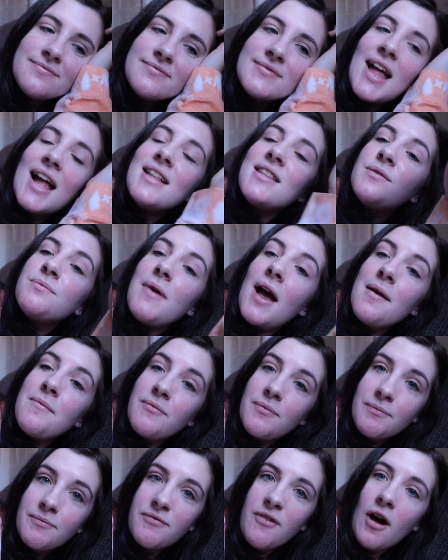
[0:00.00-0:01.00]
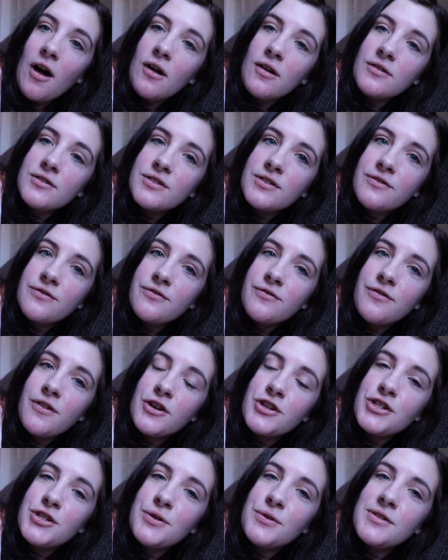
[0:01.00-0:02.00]
That's my fault
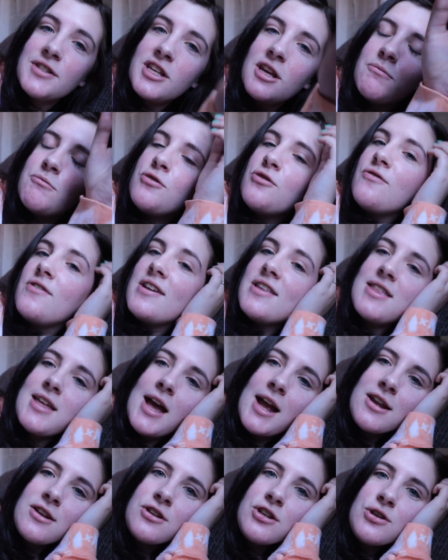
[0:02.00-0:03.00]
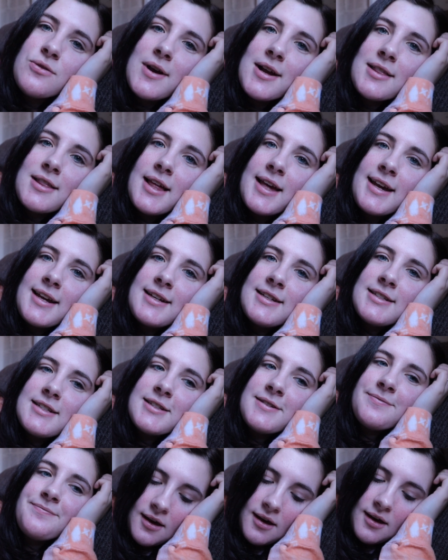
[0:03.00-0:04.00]
for choosing a movie that I knew I
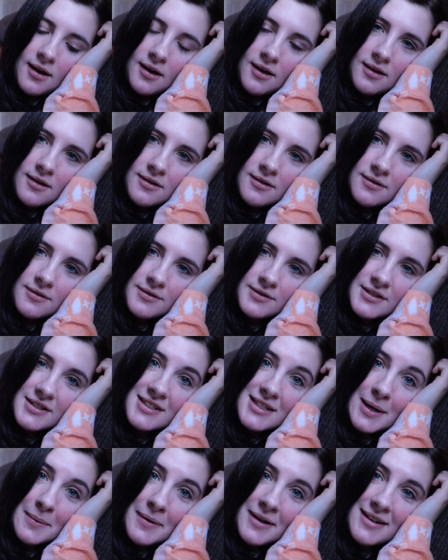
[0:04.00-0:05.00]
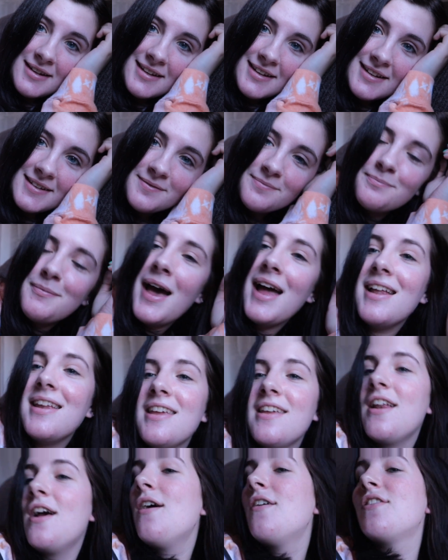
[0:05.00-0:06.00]
liked. It was a dumb idea. But,
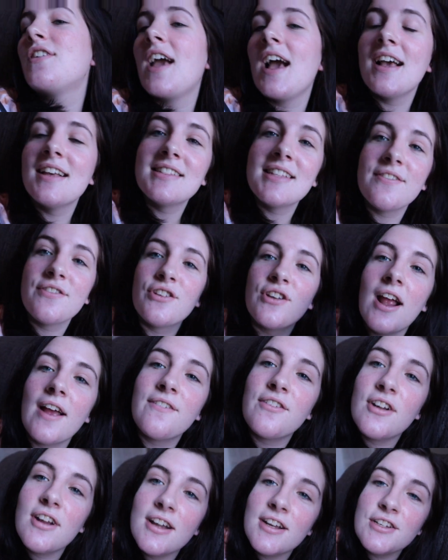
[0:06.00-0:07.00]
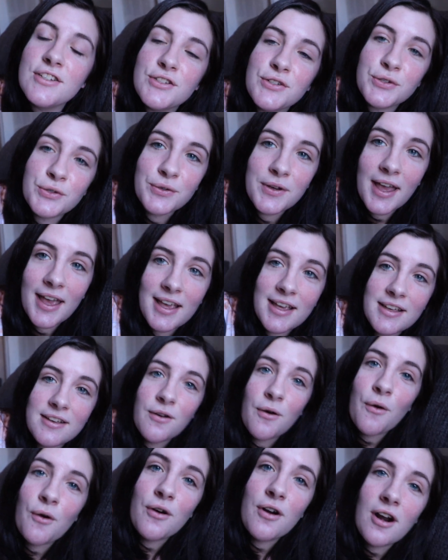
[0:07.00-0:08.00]
you know, if you're ever into a
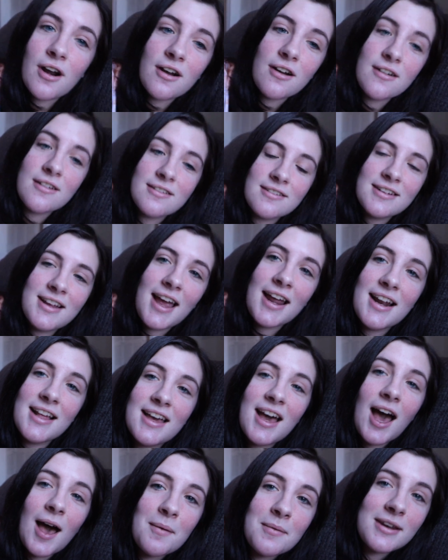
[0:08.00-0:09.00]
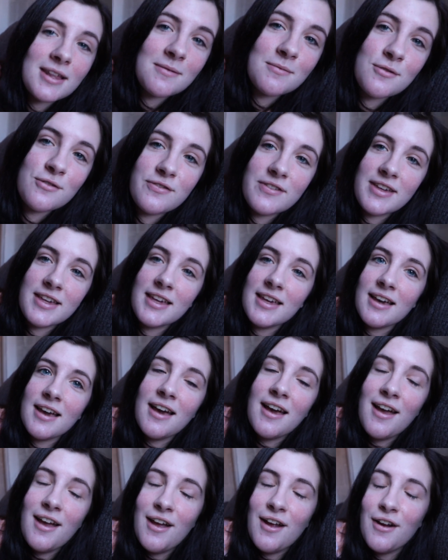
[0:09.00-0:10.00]
horror kind of comedy
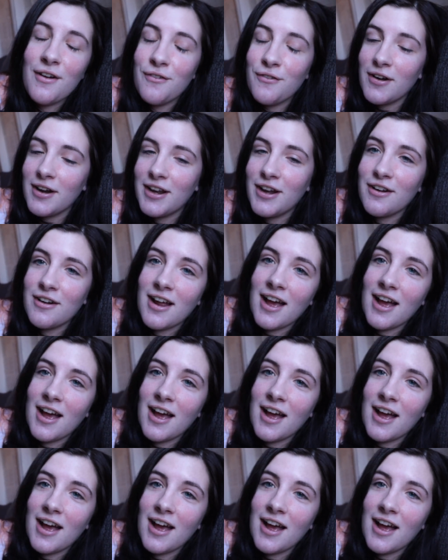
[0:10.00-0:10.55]
movie, Ready or